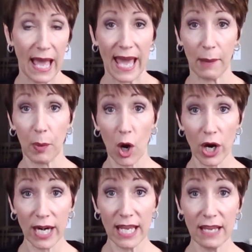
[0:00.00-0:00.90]
At a
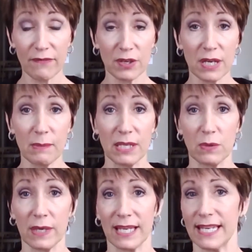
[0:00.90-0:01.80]
party, if you're going to be
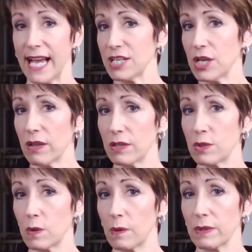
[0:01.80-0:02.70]
doing a dash out the
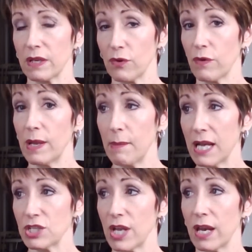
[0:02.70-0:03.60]
door with a cream
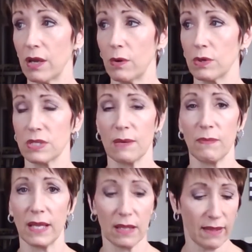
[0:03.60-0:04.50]
eyeshadow or
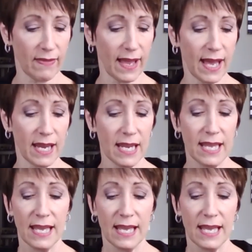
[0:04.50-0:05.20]
something like that,